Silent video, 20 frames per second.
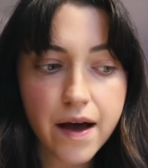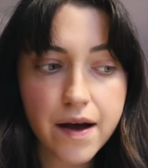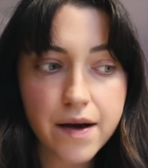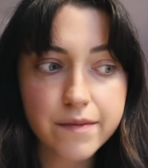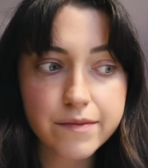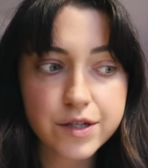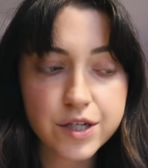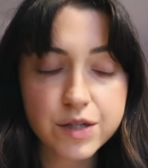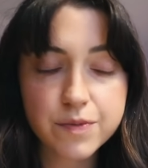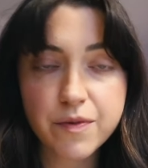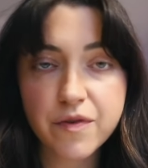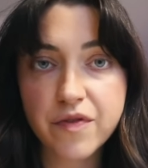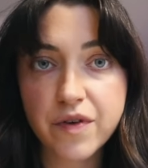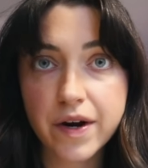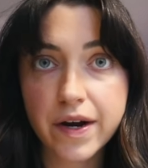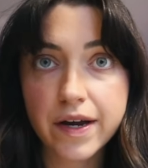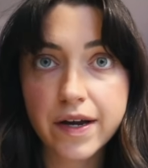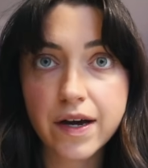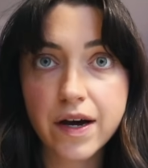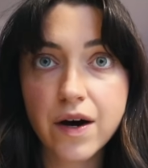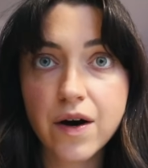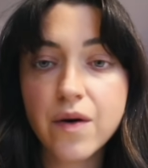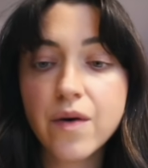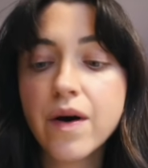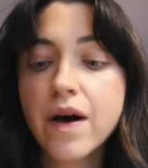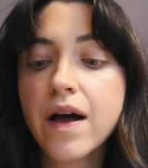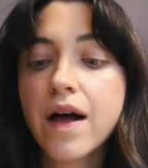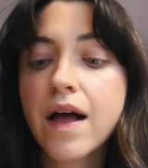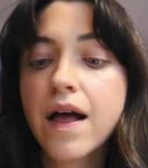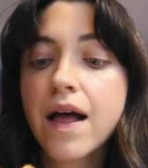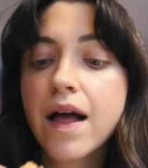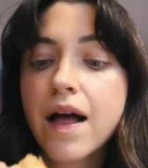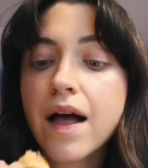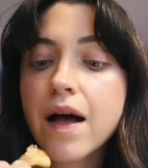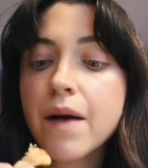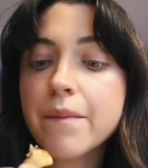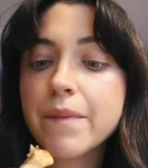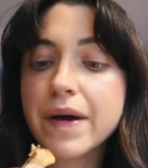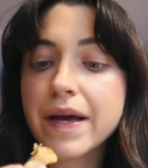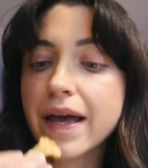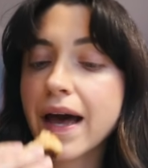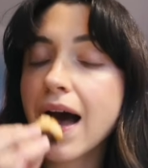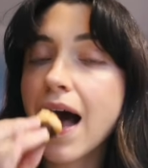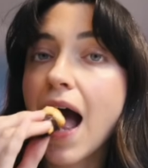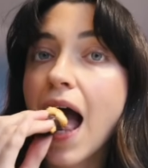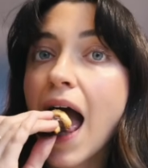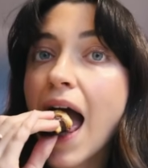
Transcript: just before I go. But yeah.